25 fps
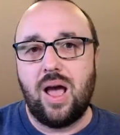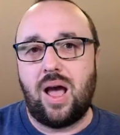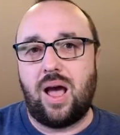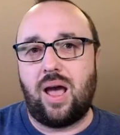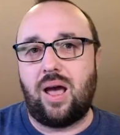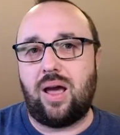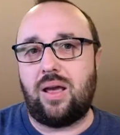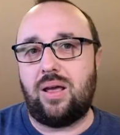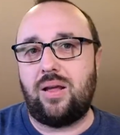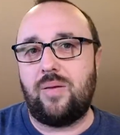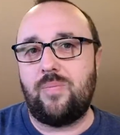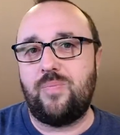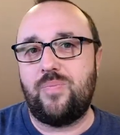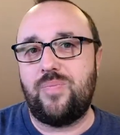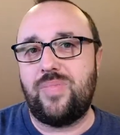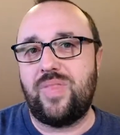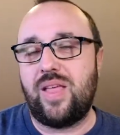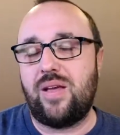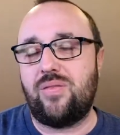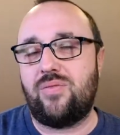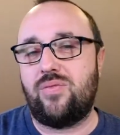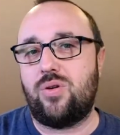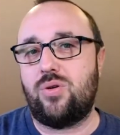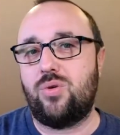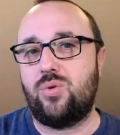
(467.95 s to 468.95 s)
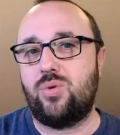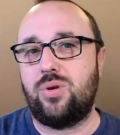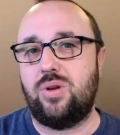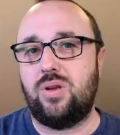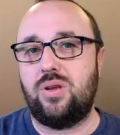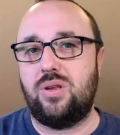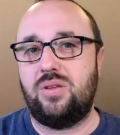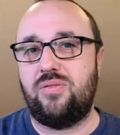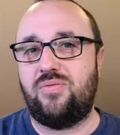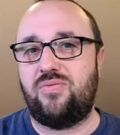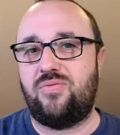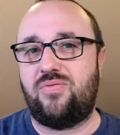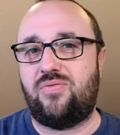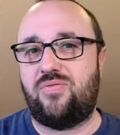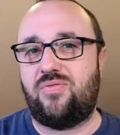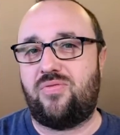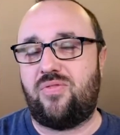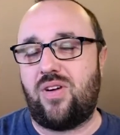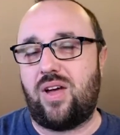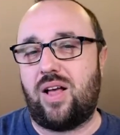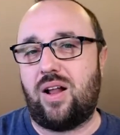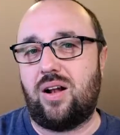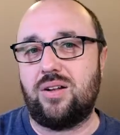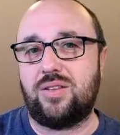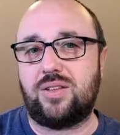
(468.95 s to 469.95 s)
I never really
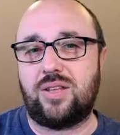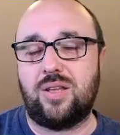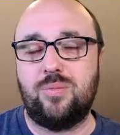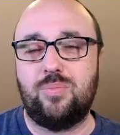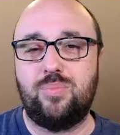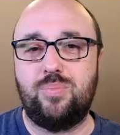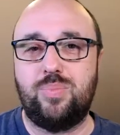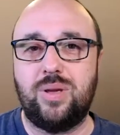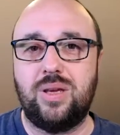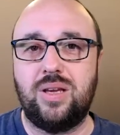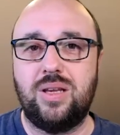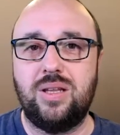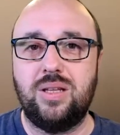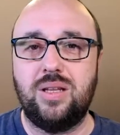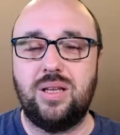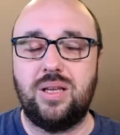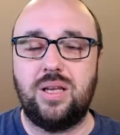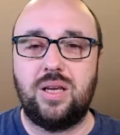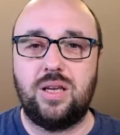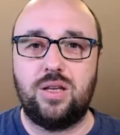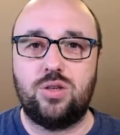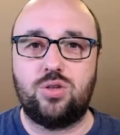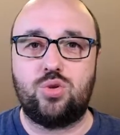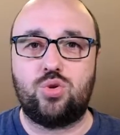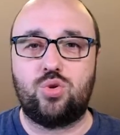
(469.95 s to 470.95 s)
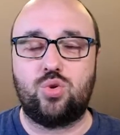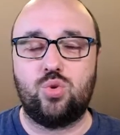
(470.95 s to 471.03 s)
felt a big need